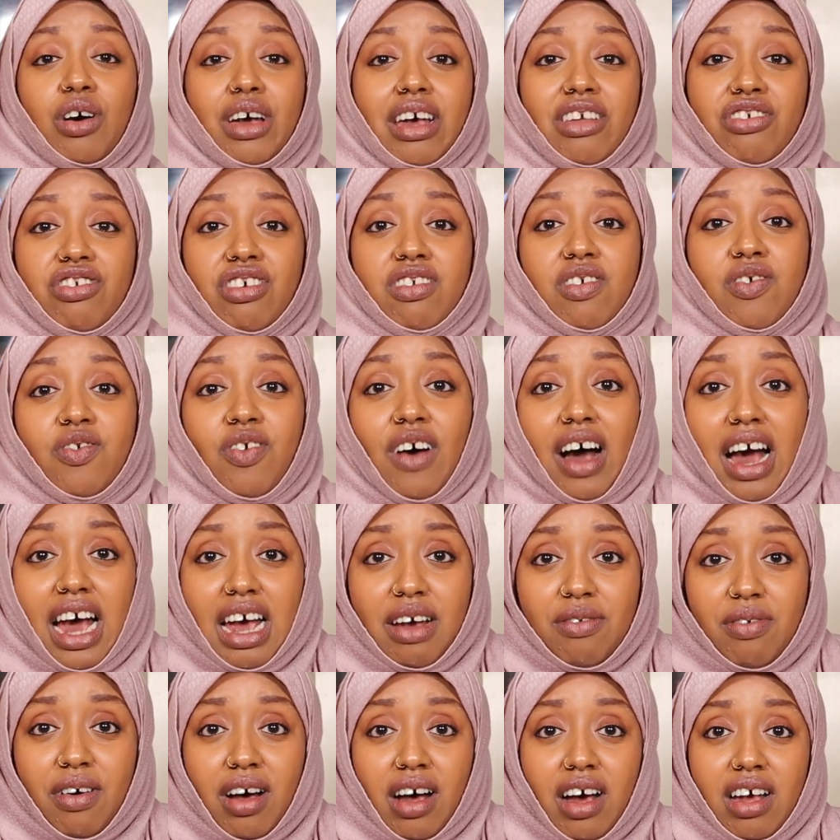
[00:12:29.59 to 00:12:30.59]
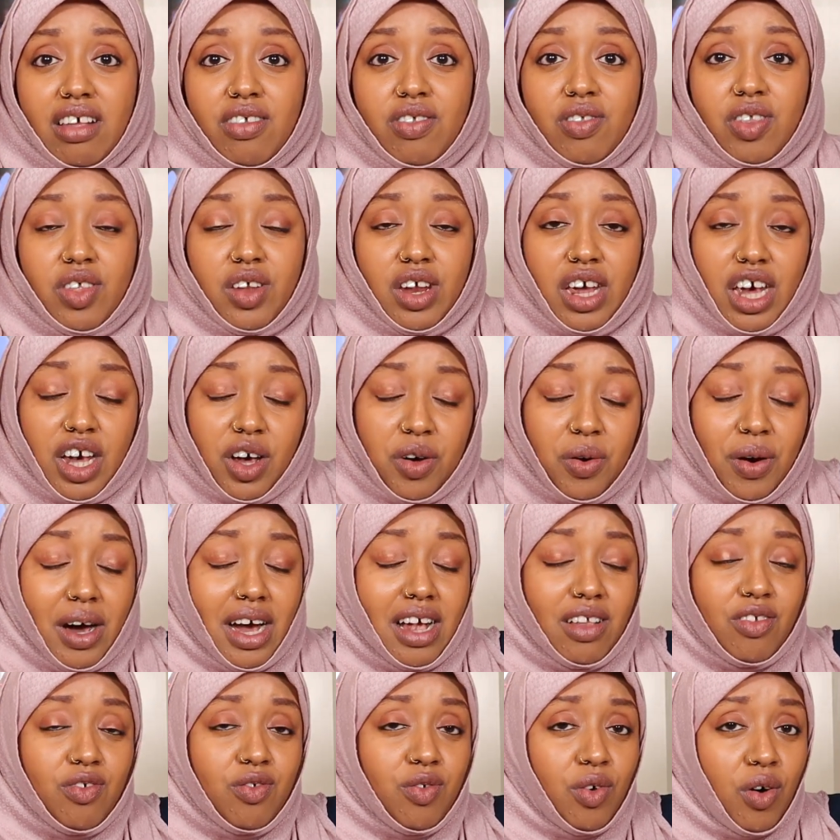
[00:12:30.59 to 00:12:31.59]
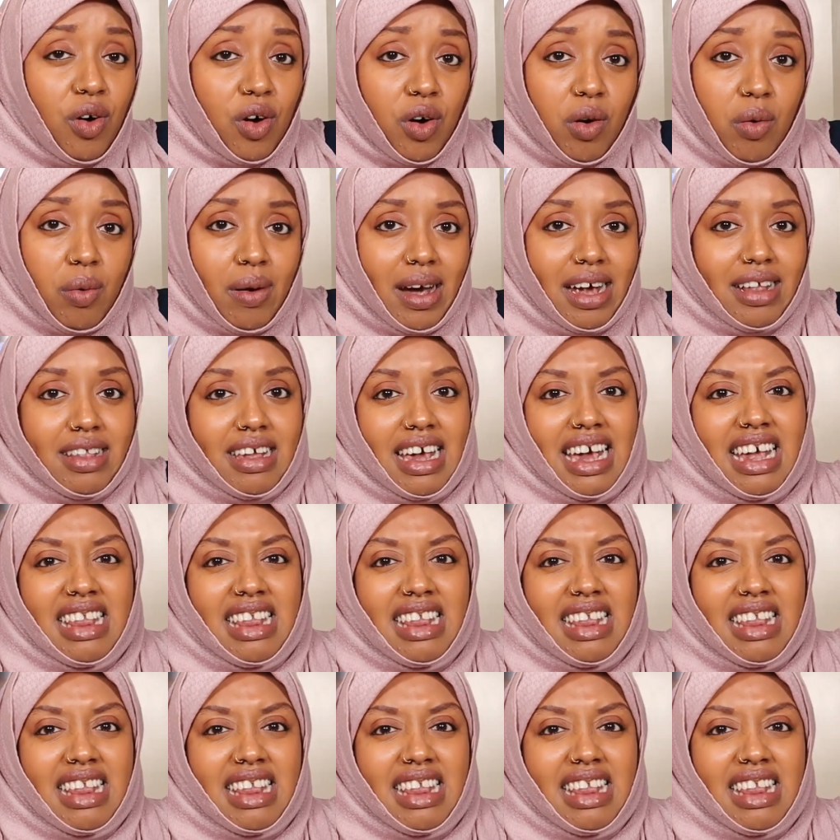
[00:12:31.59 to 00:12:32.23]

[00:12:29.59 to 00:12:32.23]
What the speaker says: okay, it's just £5, it's 3 quid, 4 quid.